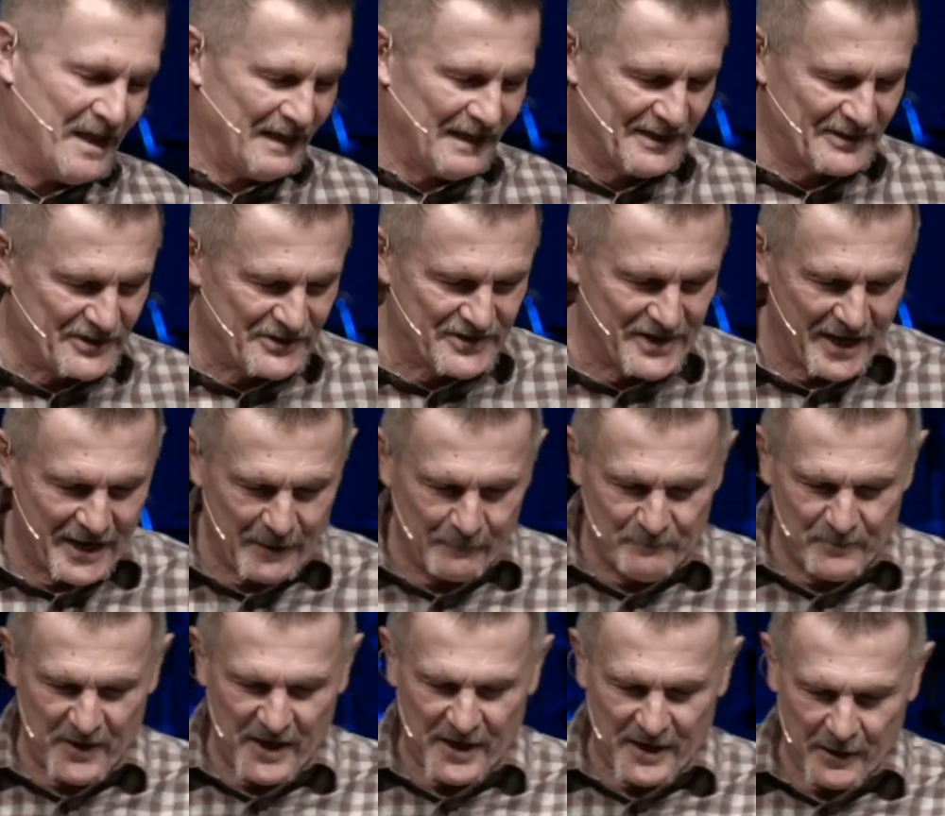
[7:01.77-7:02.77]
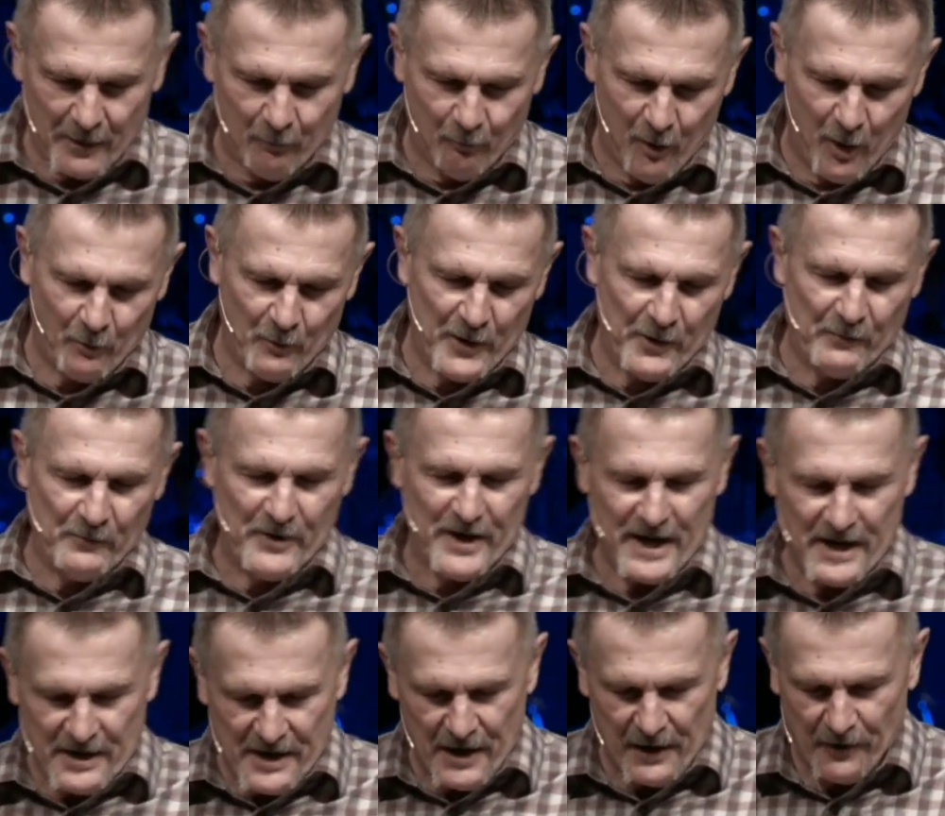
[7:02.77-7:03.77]
let's take a peek at what we
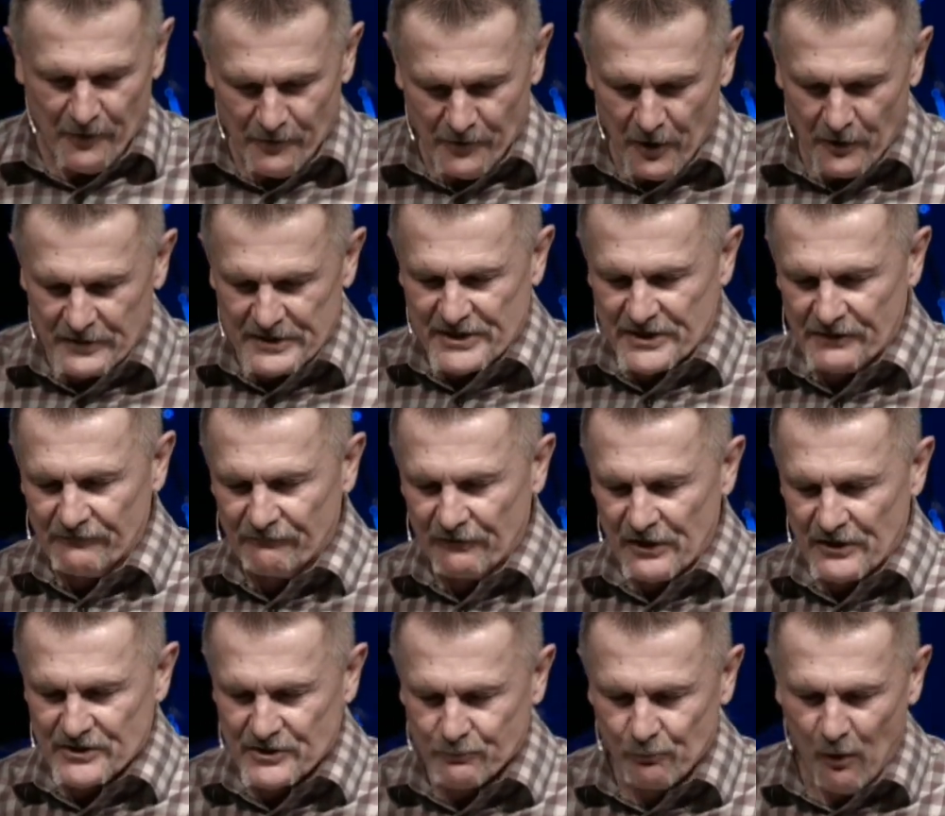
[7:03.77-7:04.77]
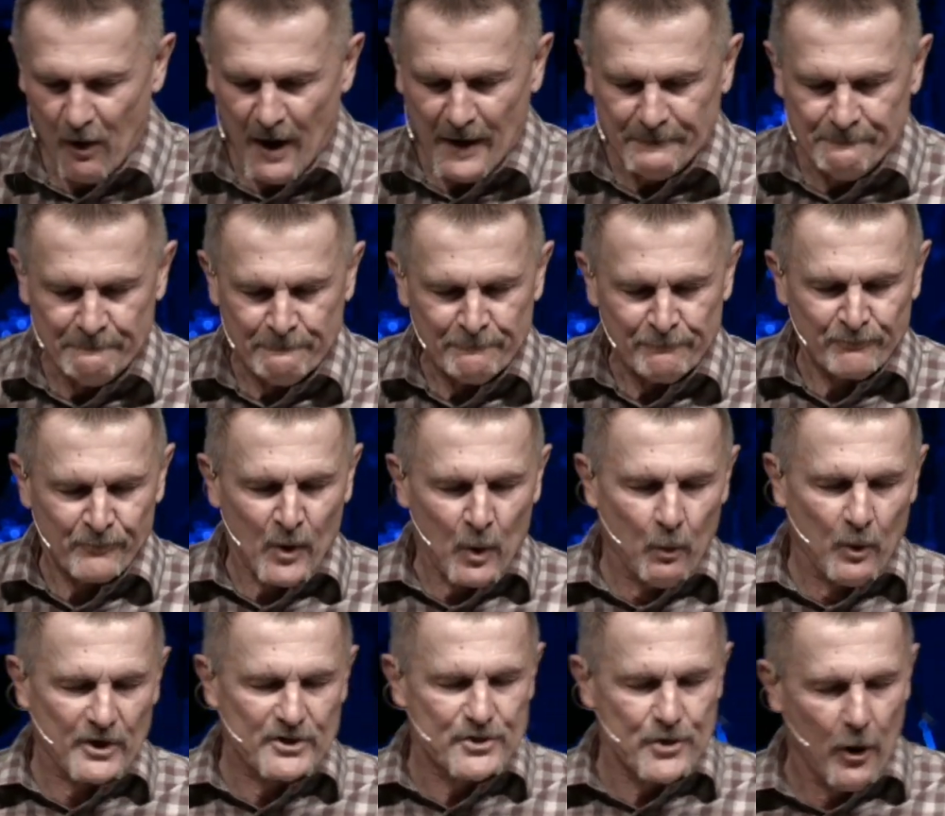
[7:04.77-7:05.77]
read here. Notice in verse 1,
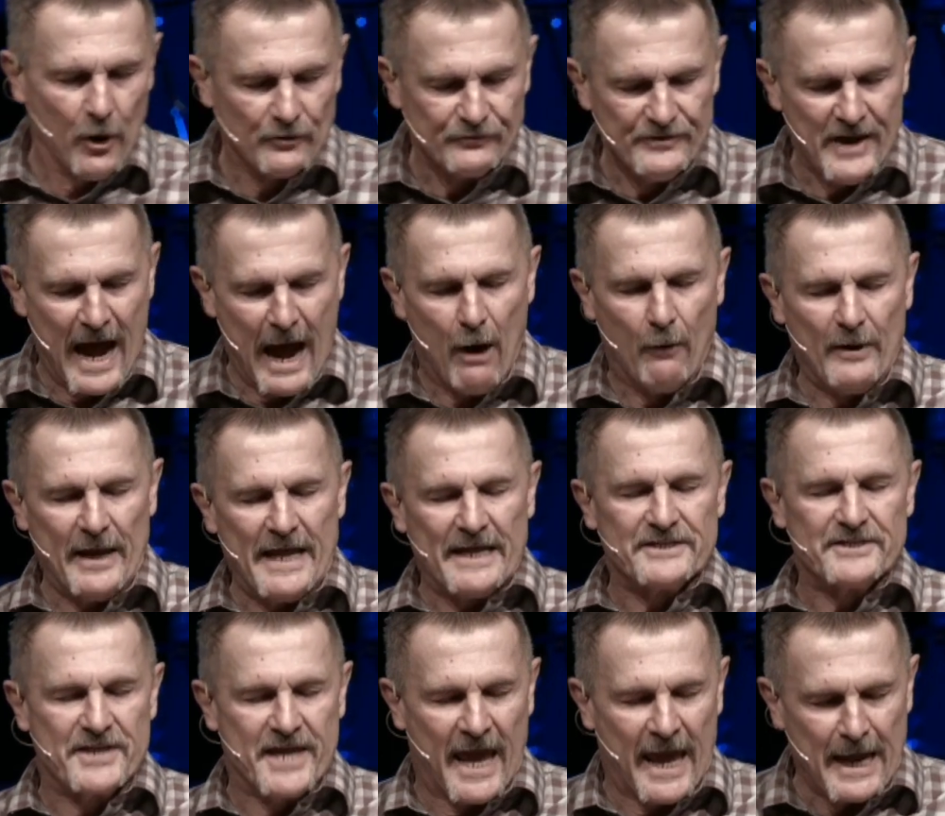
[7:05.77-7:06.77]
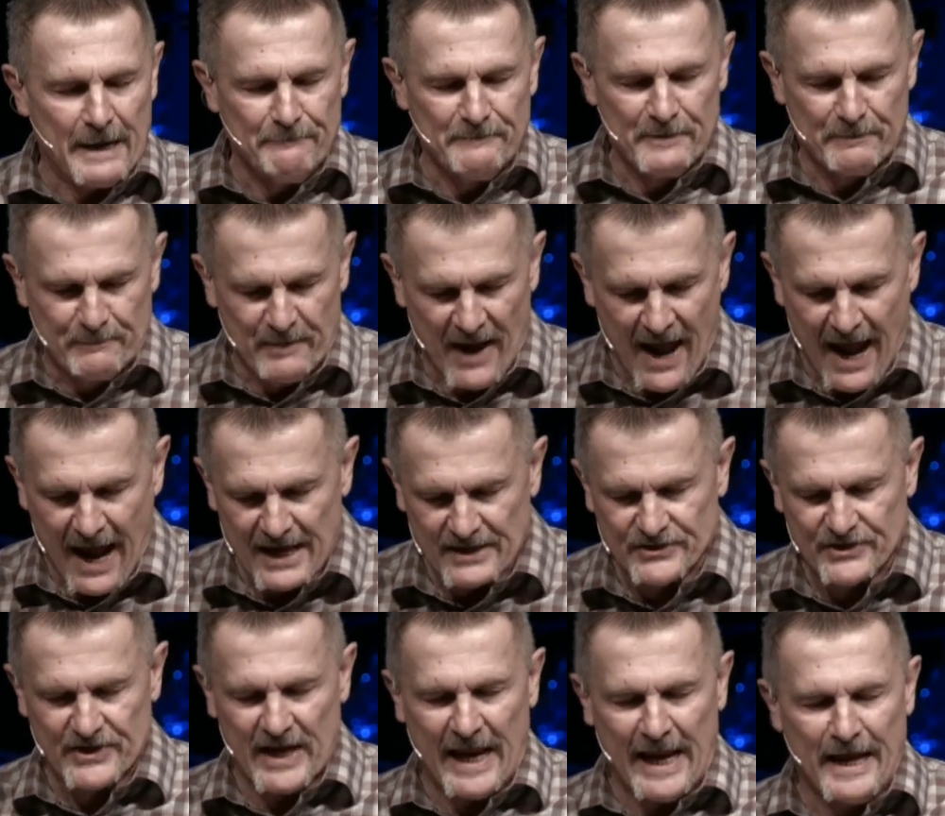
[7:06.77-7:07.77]
we're told, now it came to
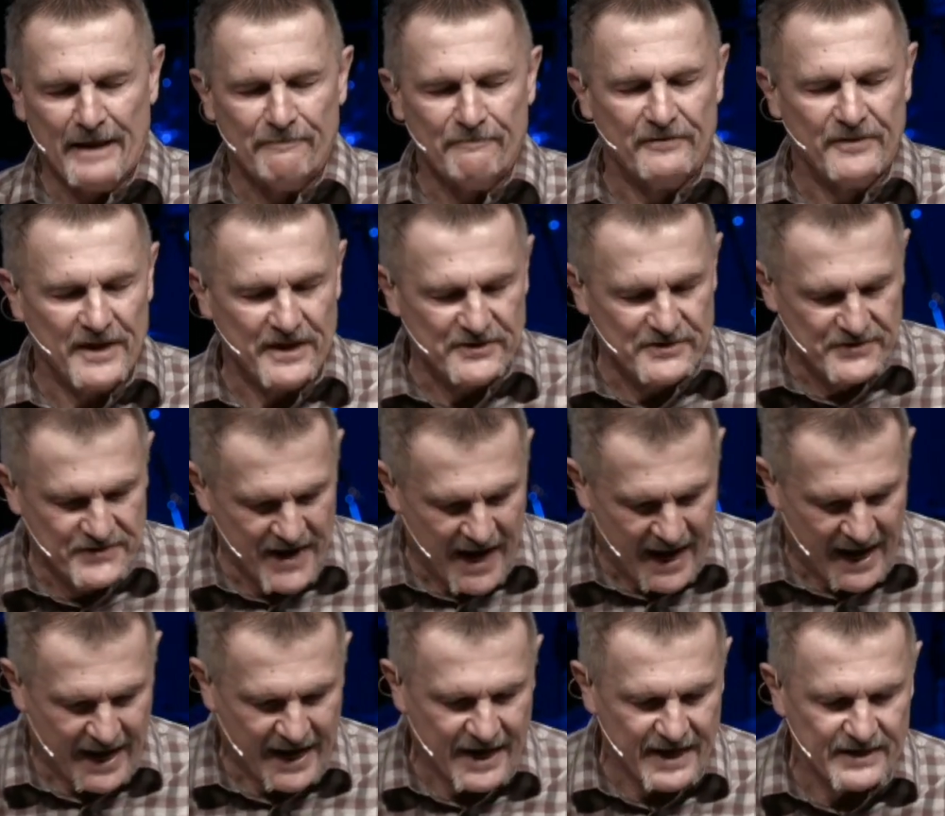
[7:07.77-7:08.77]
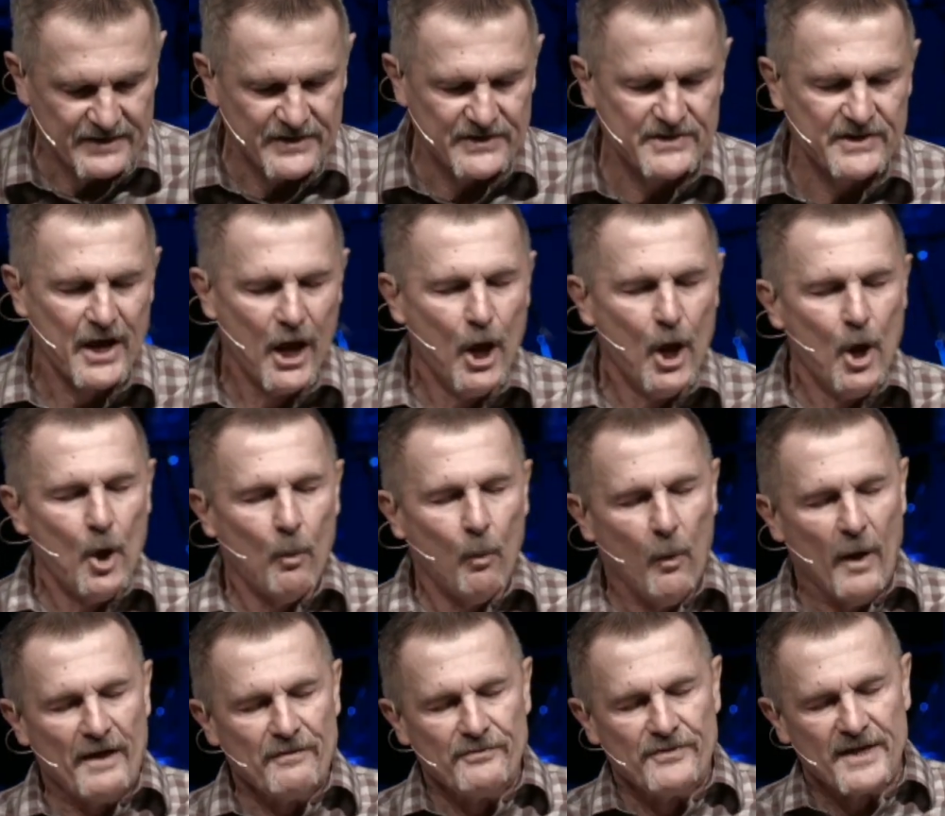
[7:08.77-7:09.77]
pass in the days
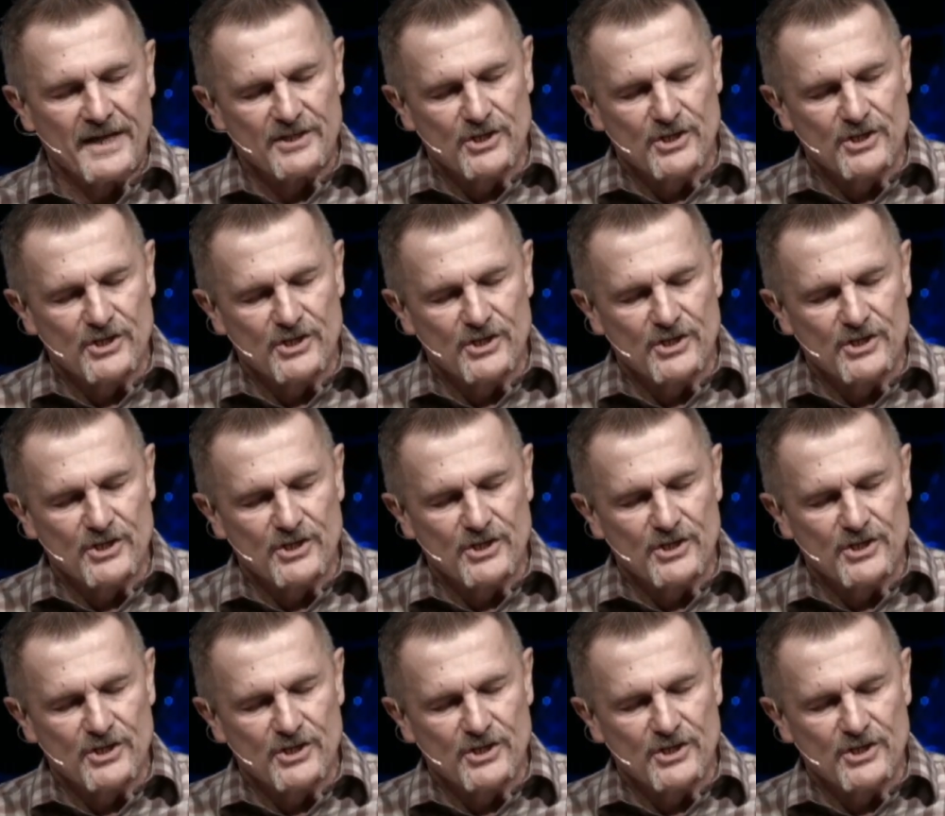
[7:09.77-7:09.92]
when the